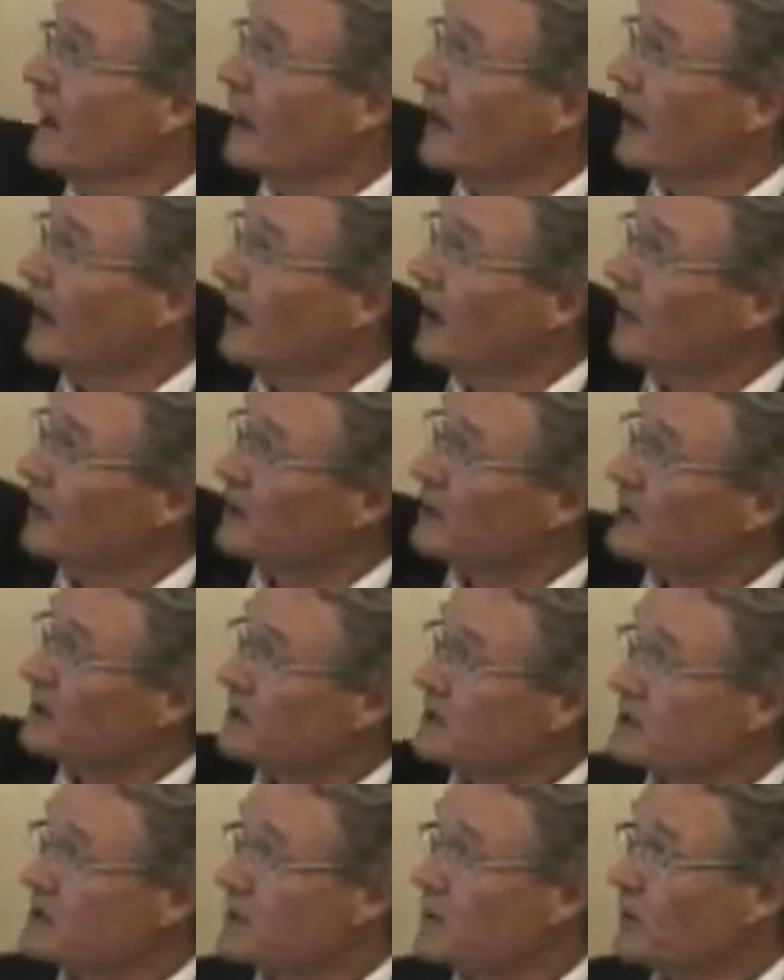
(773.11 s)
But you
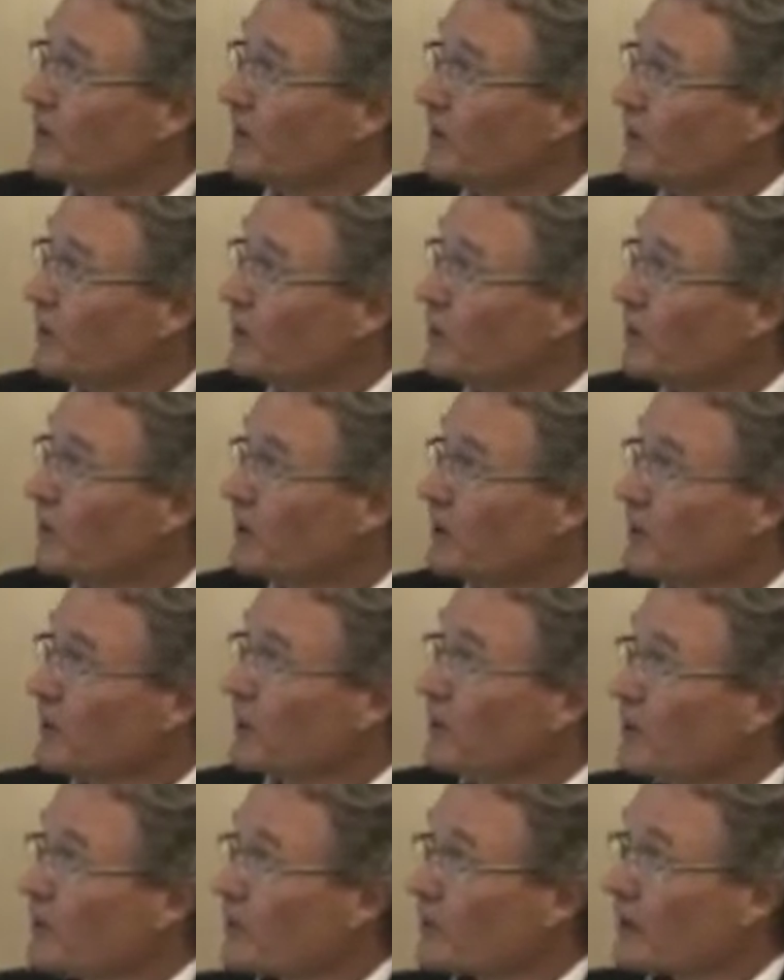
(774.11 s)
can see where they're putting
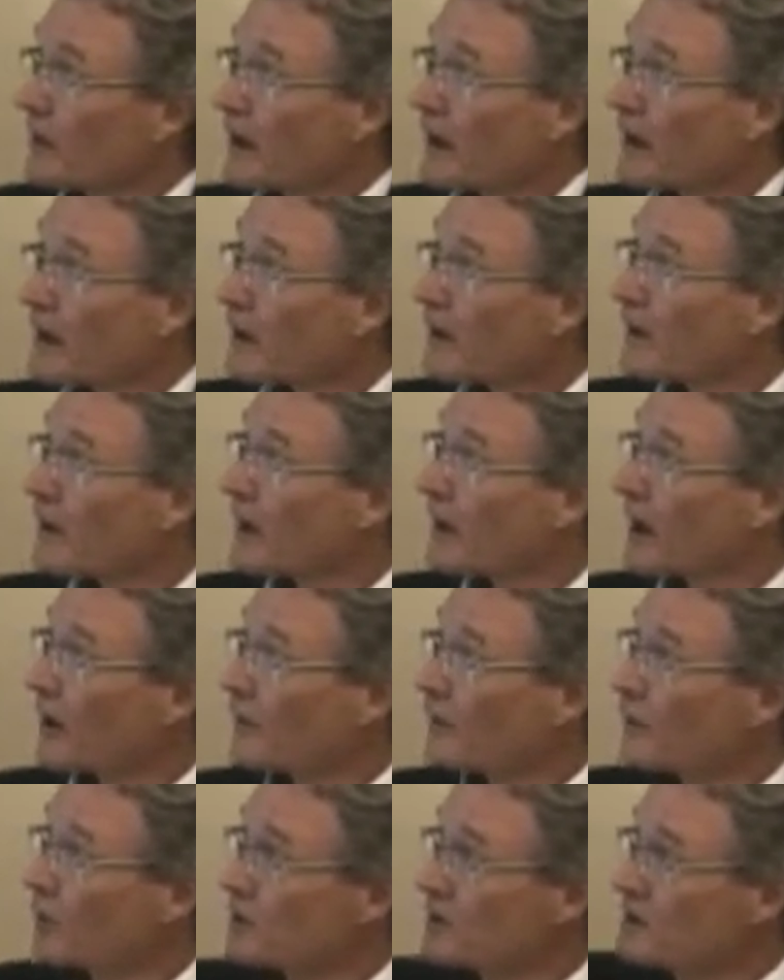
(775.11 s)
their
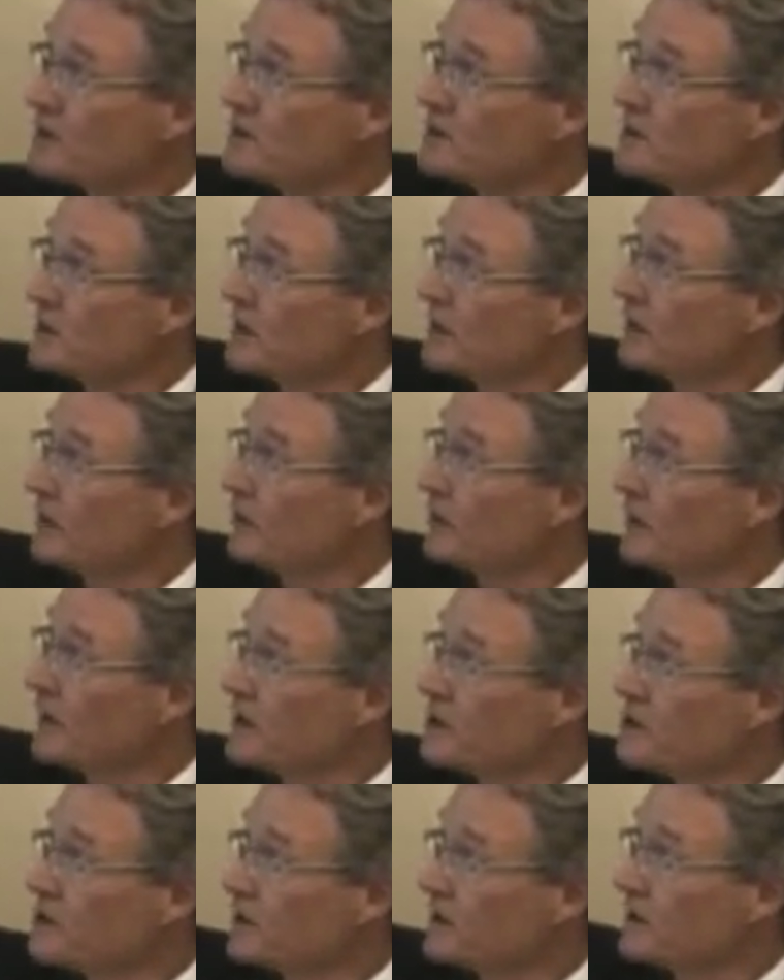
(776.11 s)
focus,
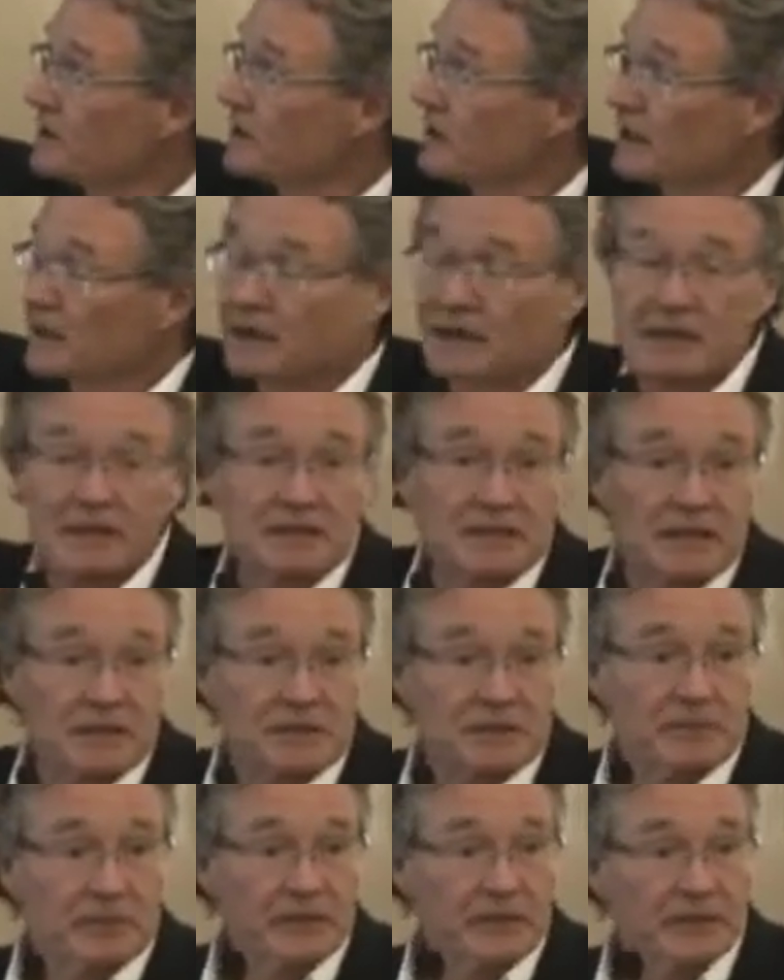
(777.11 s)
integration,
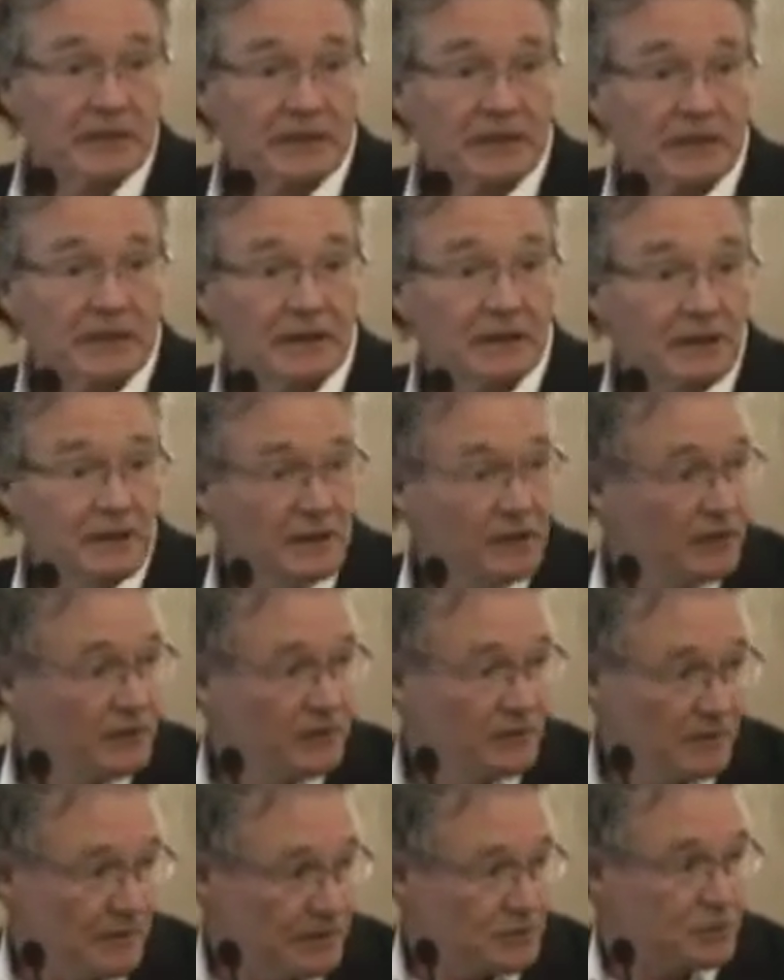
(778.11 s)
accessibility.
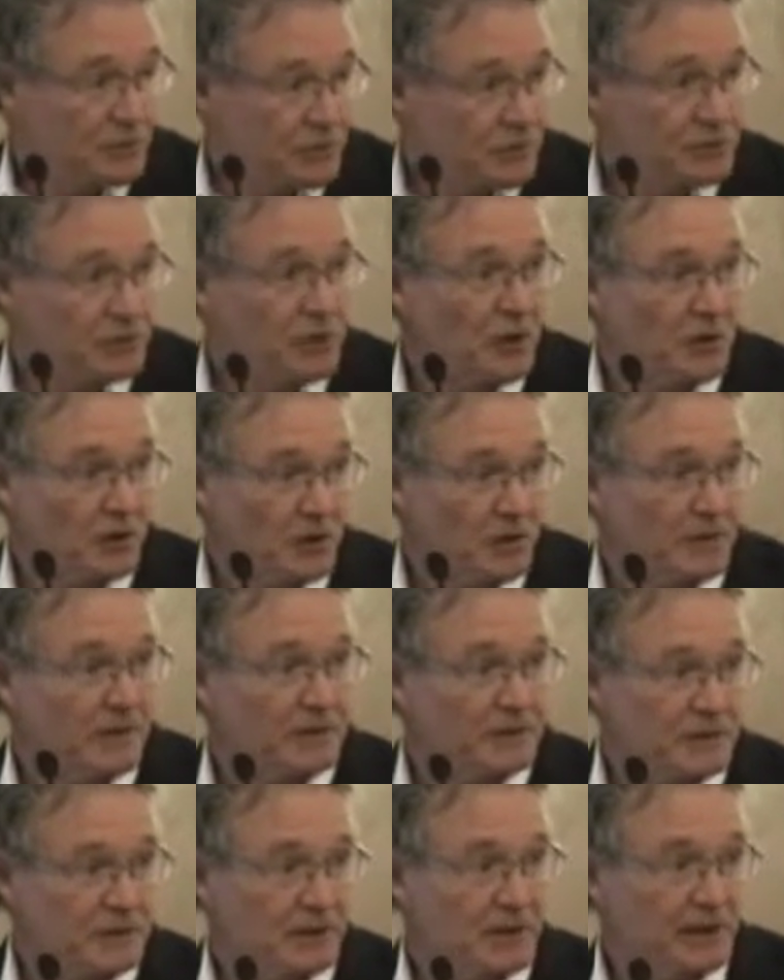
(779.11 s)
That's what you're talking
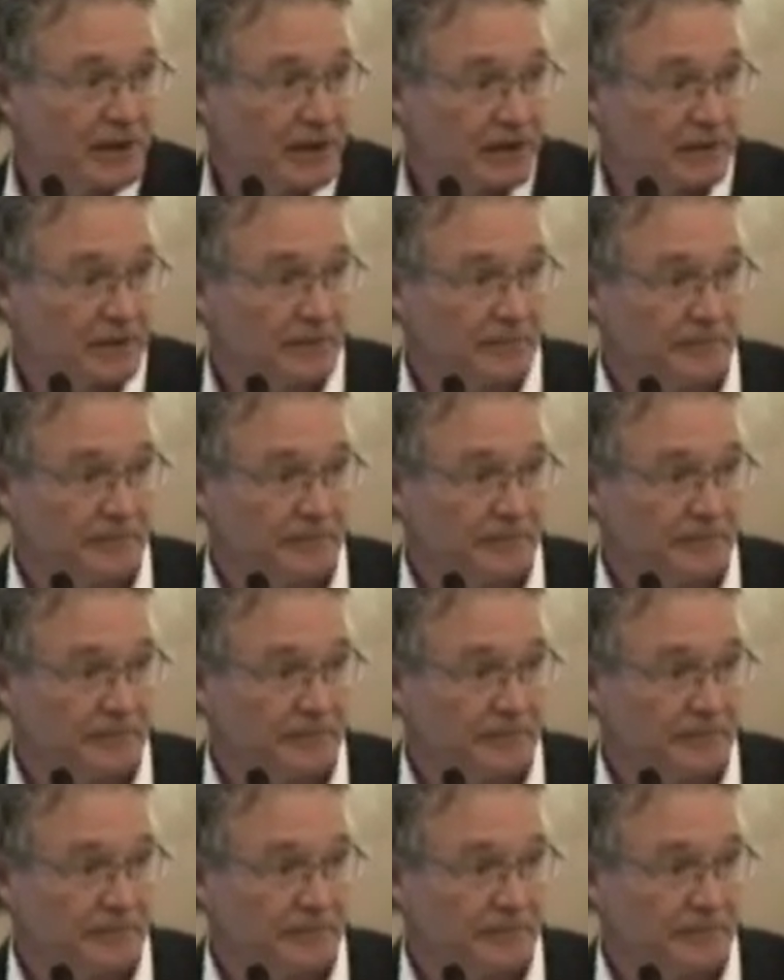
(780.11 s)
about today.